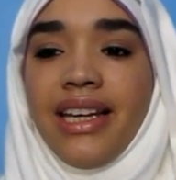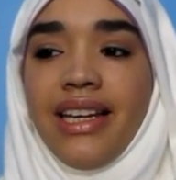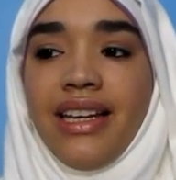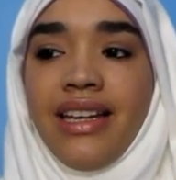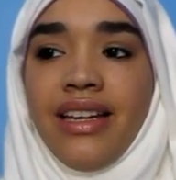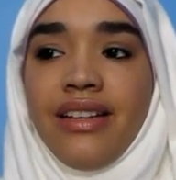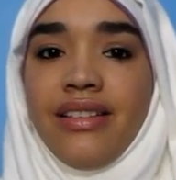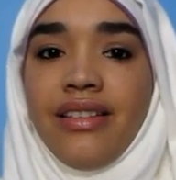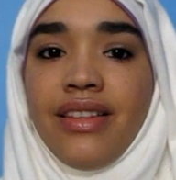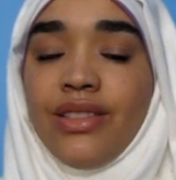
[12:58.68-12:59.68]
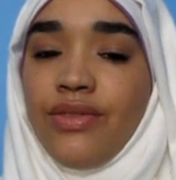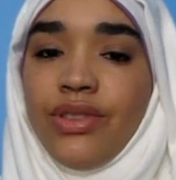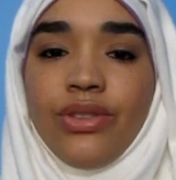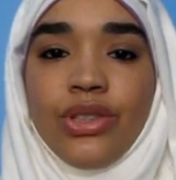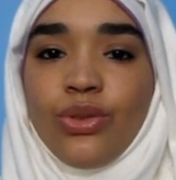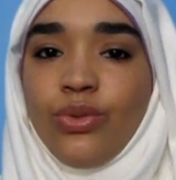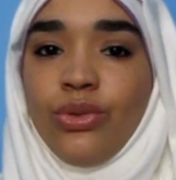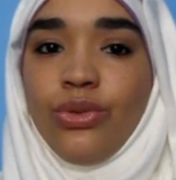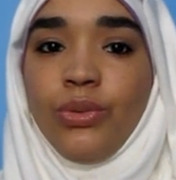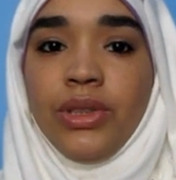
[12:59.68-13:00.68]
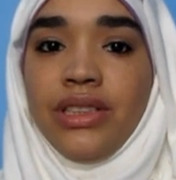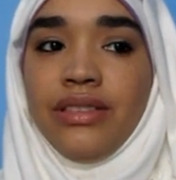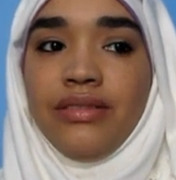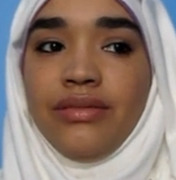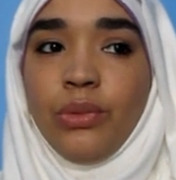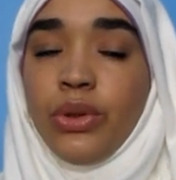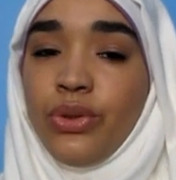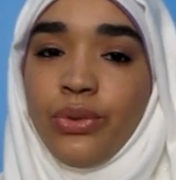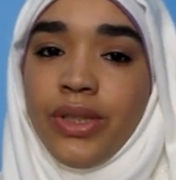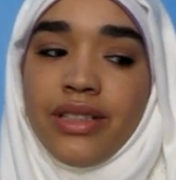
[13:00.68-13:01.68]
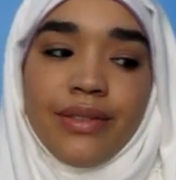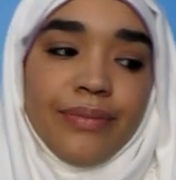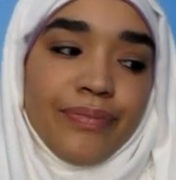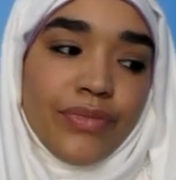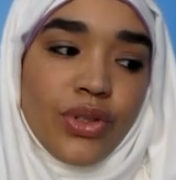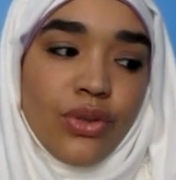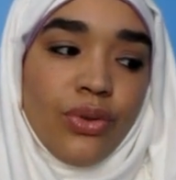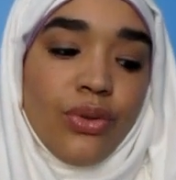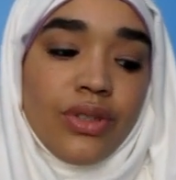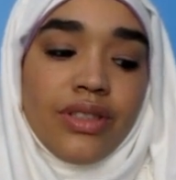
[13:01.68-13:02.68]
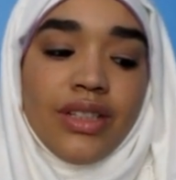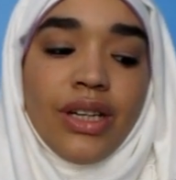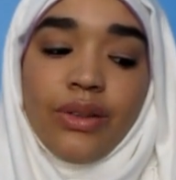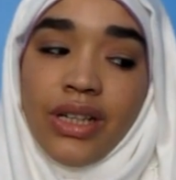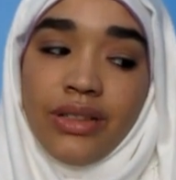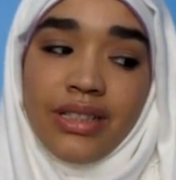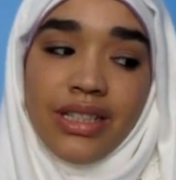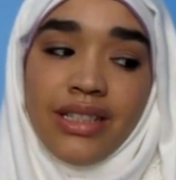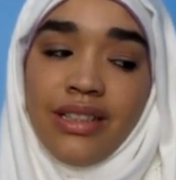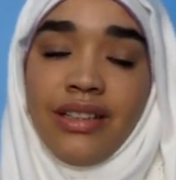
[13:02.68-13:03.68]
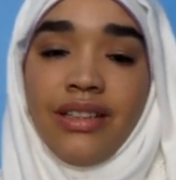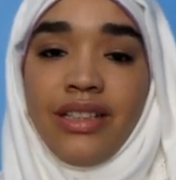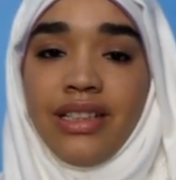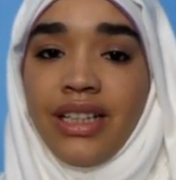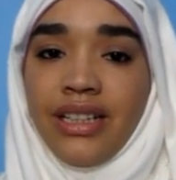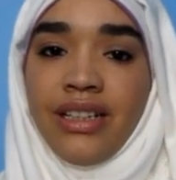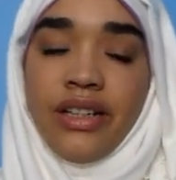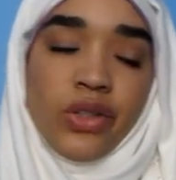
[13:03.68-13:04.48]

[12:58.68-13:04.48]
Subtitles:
and this video just won't do it. So stick around, Sister Liliana, and